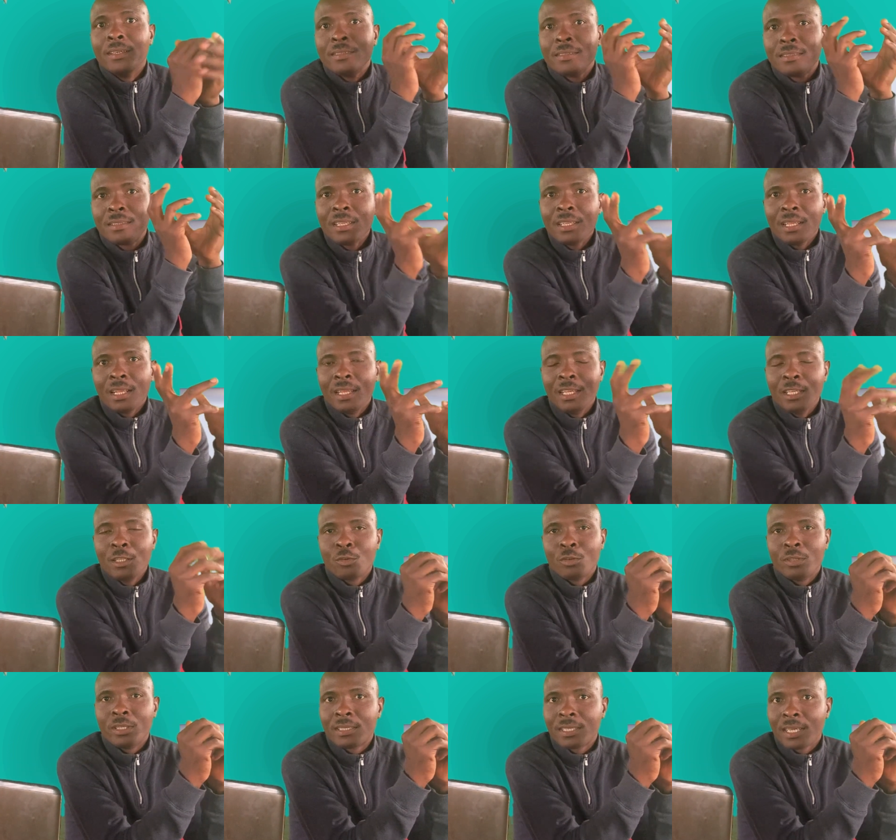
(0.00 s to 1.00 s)
see the link to
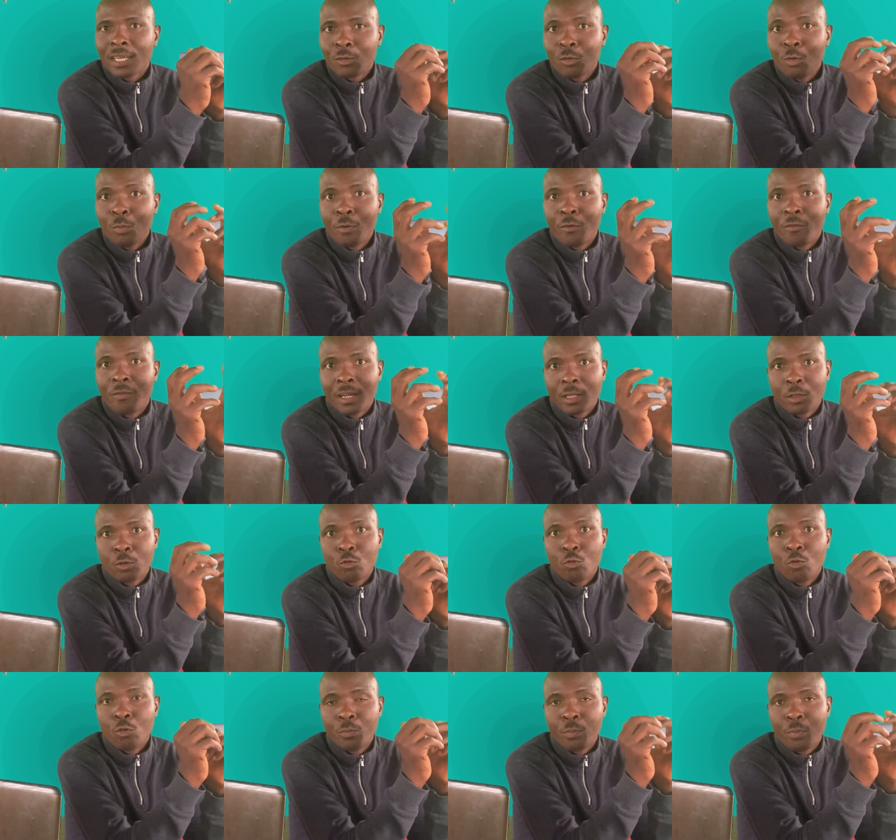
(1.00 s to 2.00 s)
the Tecno Pova 2
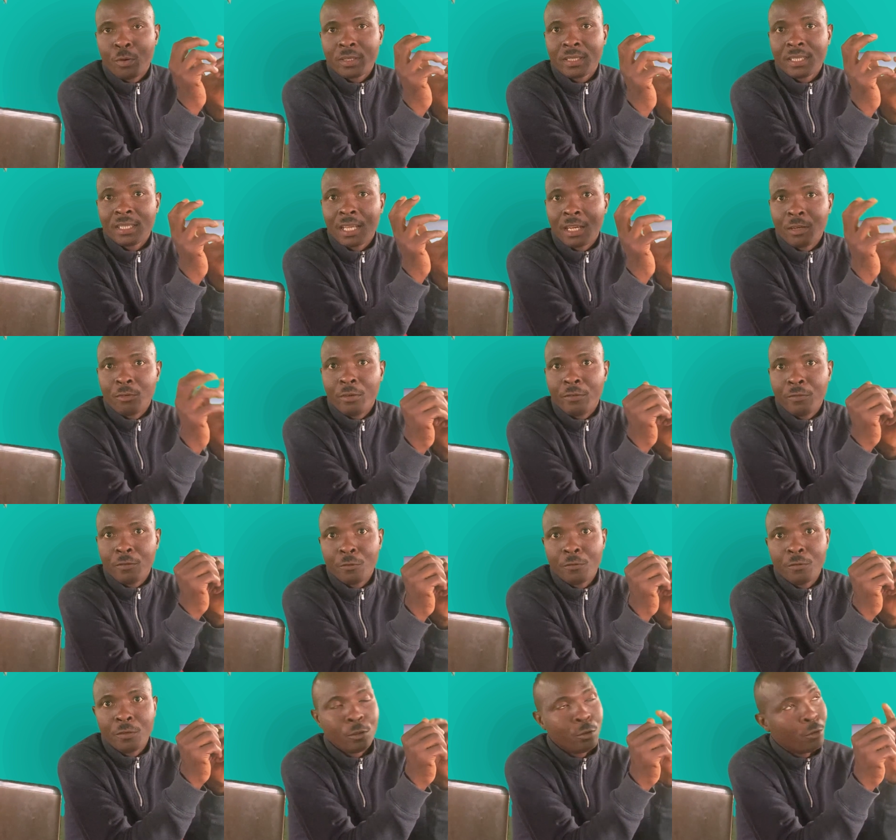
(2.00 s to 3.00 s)
unboxing and review
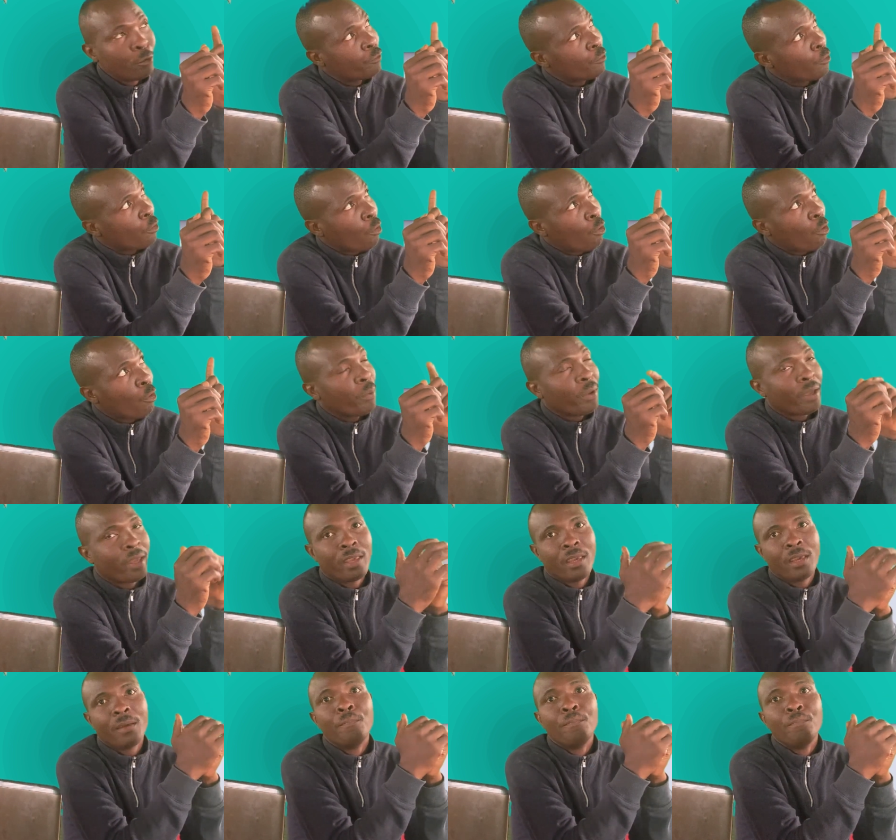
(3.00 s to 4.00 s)
video for up
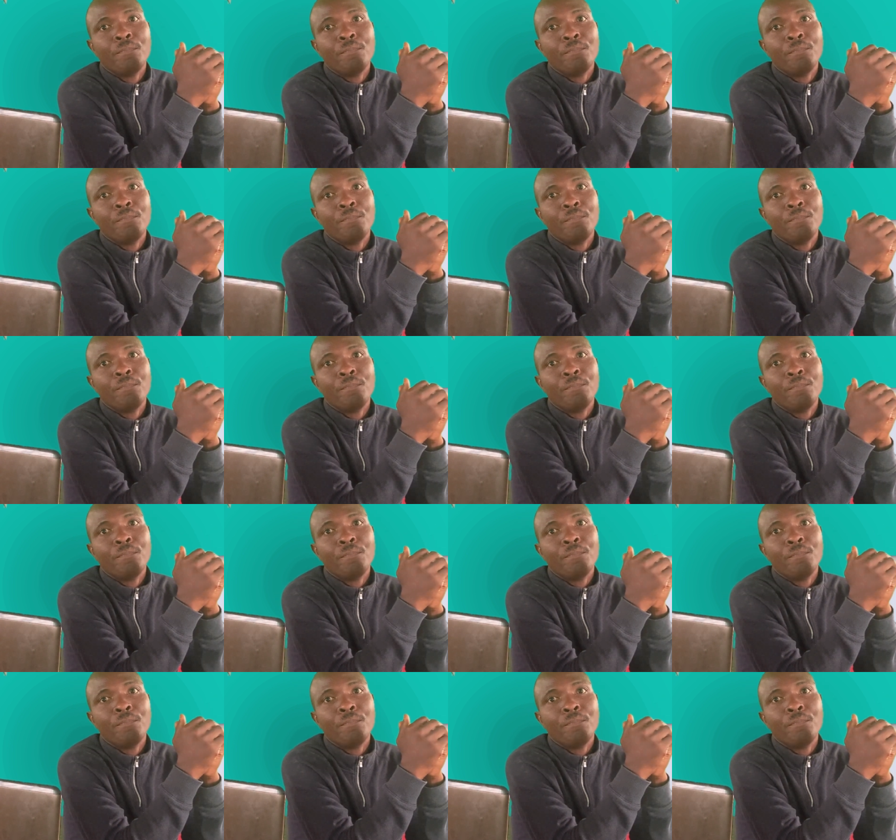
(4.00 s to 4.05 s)
here.